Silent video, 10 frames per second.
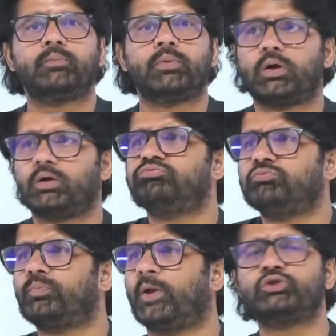uh,
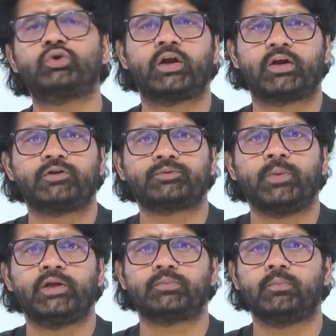peninsular rivers,
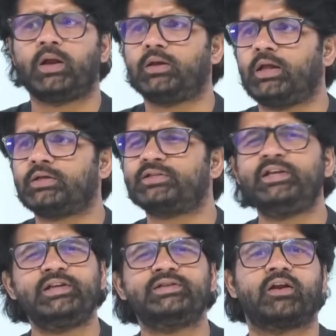mainly
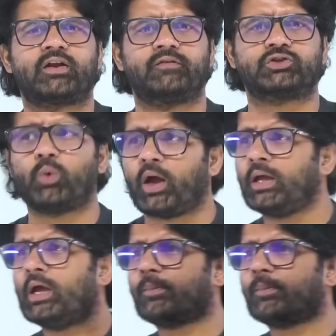seasonal rivers. Why?